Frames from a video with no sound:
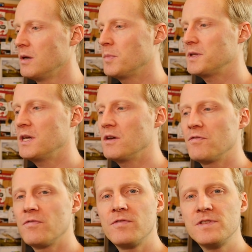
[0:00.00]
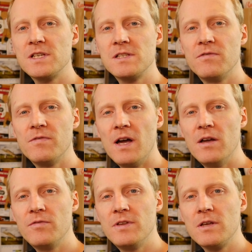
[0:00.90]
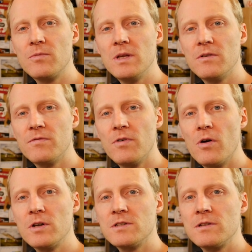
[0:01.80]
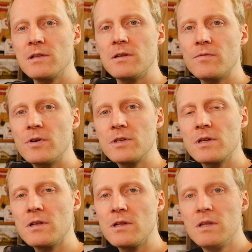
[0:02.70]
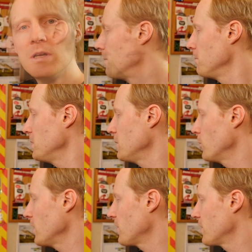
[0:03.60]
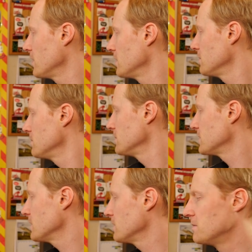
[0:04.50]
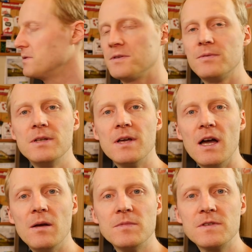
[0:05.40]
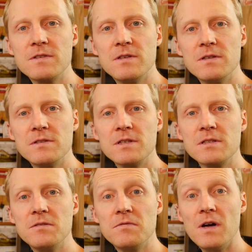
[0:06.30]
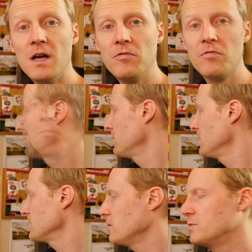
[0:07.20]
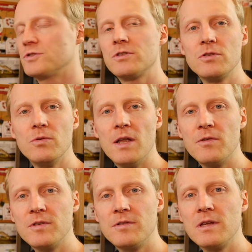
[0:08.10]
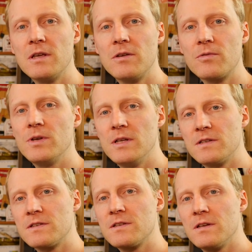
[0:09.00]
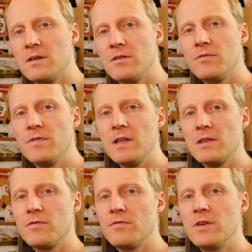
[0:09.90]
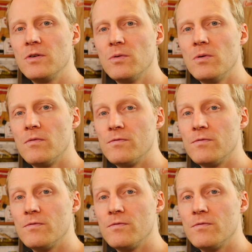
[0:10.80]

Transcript: but they have 65 degree of horizontal and vertical beam width, so three times 65. It's almost 200 degrees field of view,